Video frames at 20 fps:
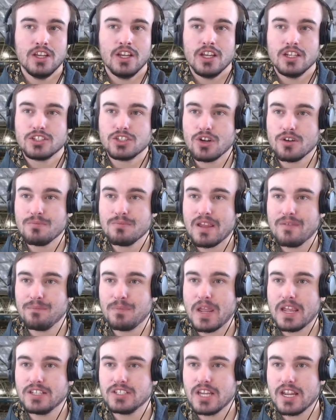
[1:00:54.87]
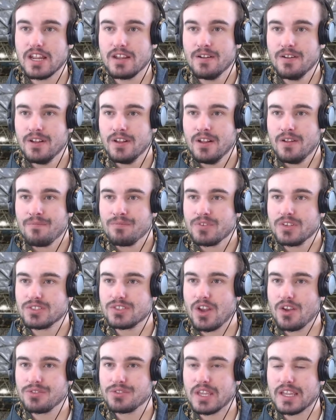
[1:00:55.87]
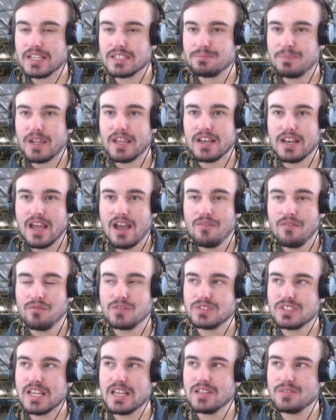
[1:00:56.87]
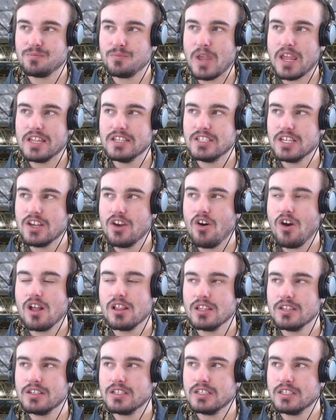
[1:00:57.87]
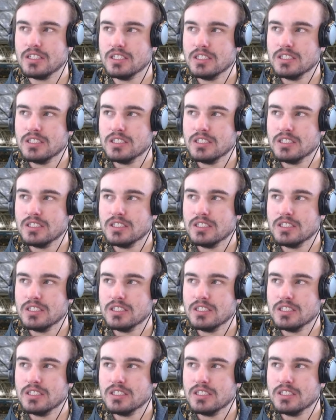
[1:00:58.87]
Shouldn't be in Fiji. Just don't think it's big enough, says Fiji Islander.